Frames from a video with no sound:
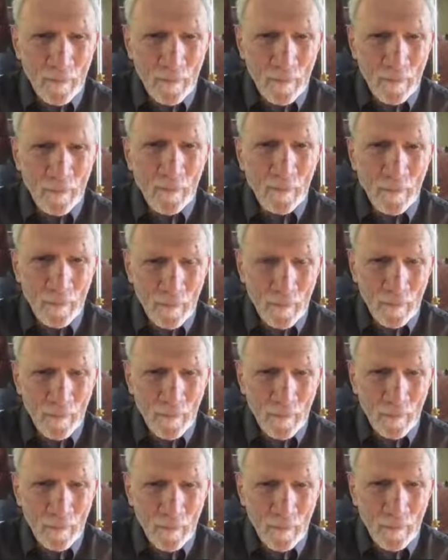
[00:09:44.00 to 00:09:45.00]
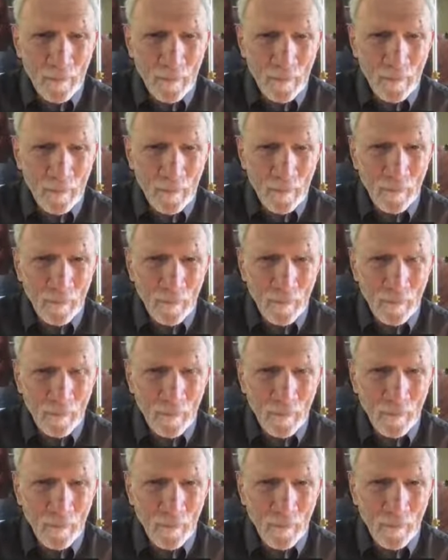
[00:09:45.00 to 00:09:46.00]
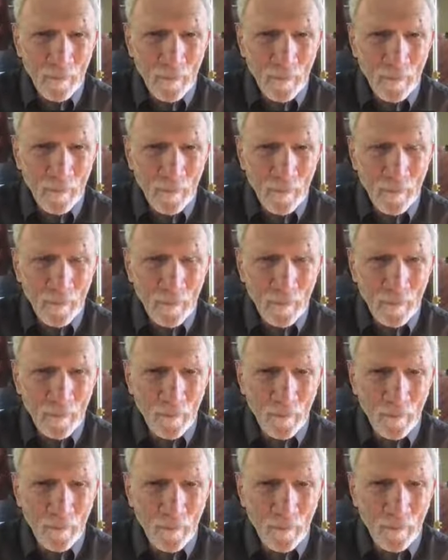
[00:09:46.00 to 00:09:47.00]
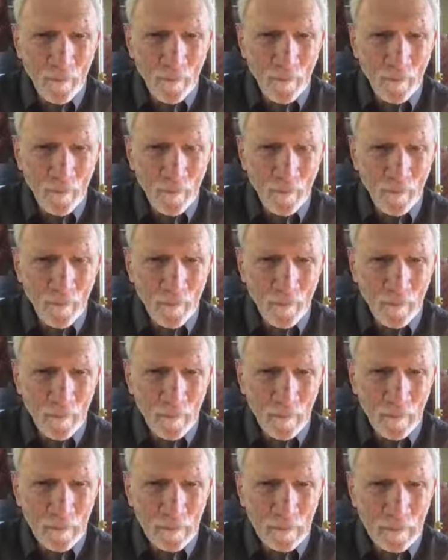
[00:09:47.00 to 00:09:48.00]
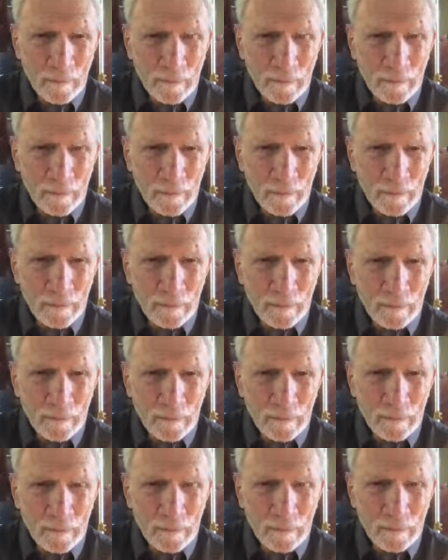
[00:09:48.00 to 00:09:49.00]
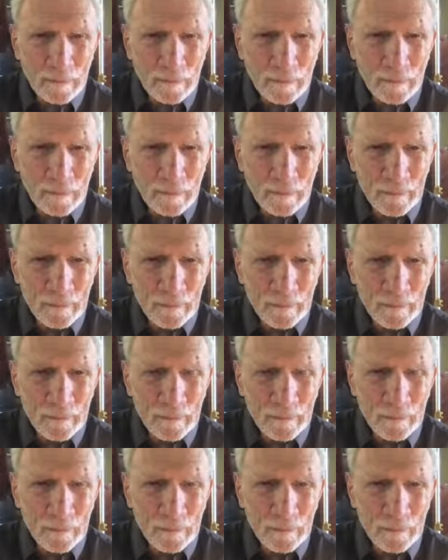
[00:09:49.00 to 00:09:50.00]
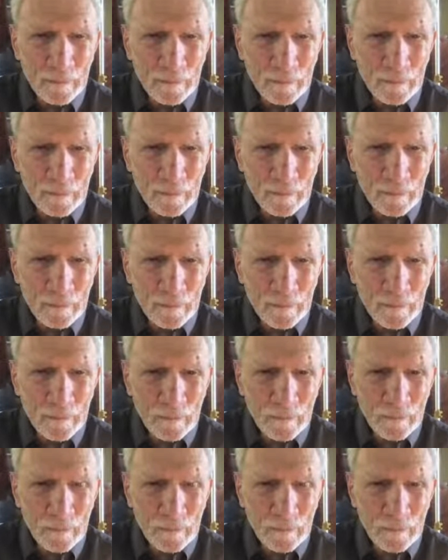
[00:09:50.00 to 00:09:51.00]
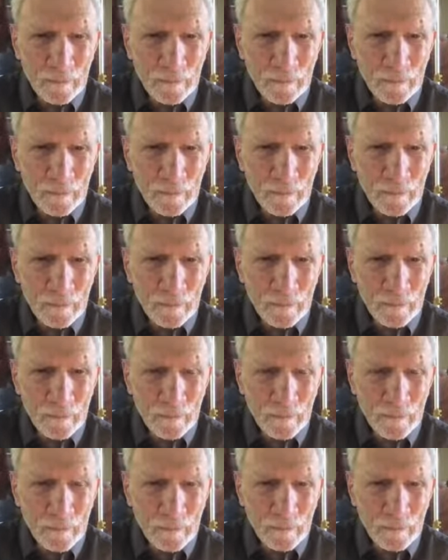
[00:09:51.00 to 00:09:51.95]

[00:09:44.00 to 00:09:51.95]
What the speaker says: The person shown says nothing.